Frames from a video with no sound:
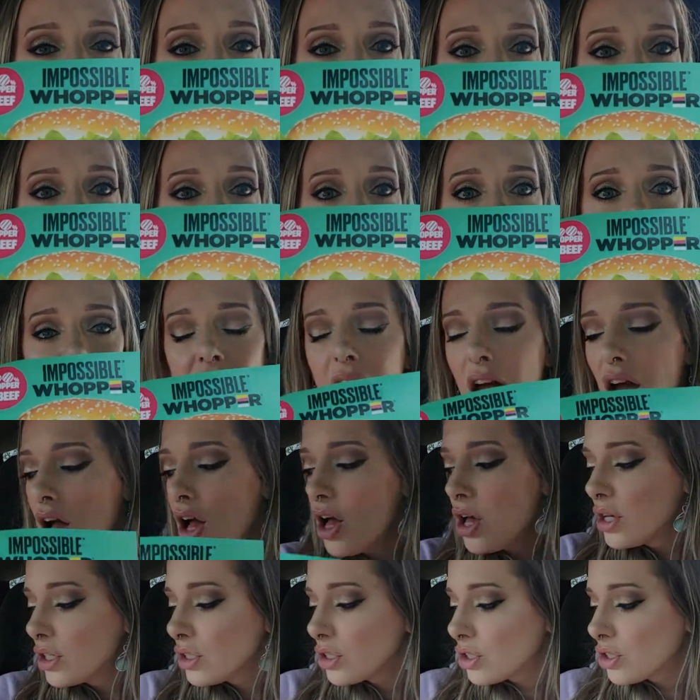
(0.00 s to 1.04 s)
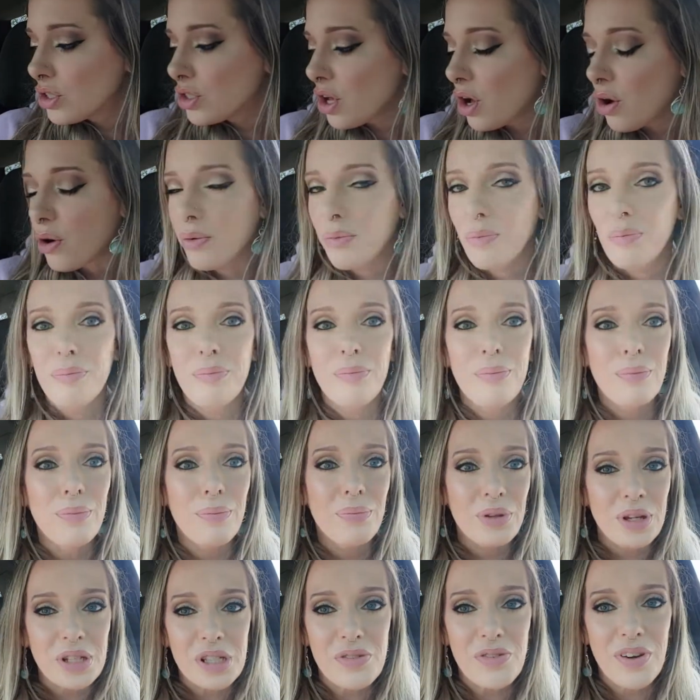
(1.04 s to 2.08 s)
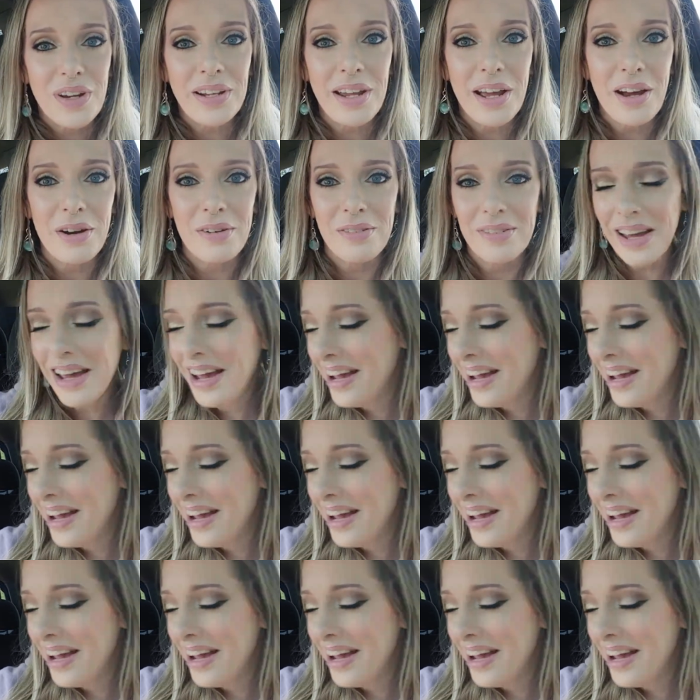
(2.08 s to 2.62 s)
look like. So let's find out.